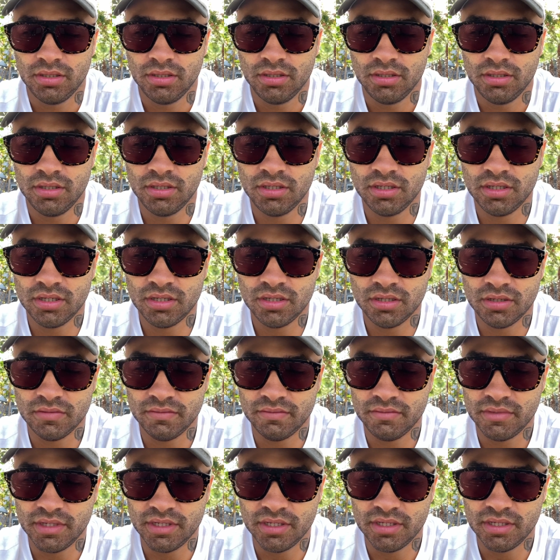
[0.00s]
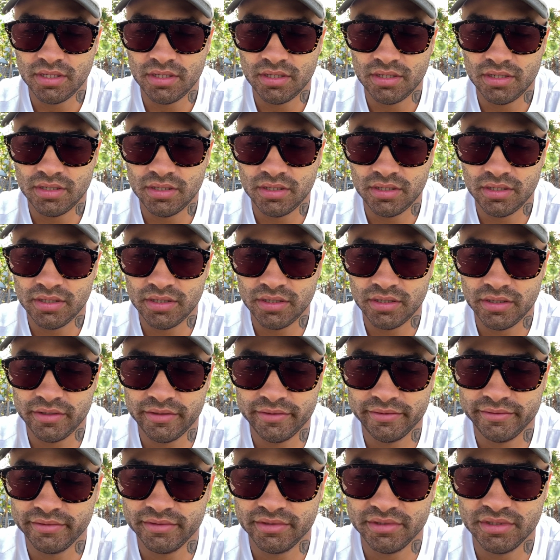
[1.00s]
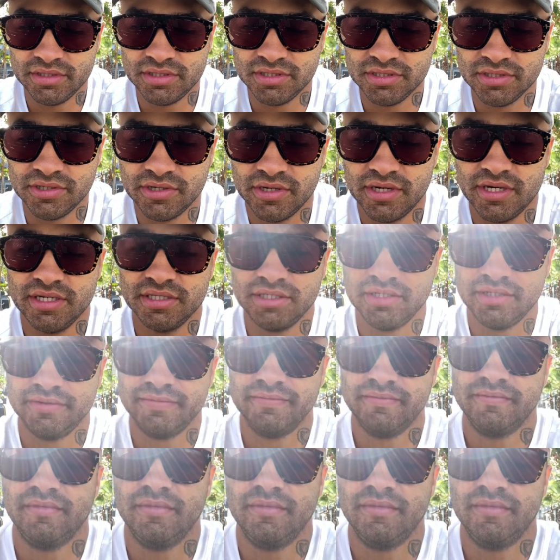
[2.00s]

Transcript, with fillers: Oh man, it's crazy.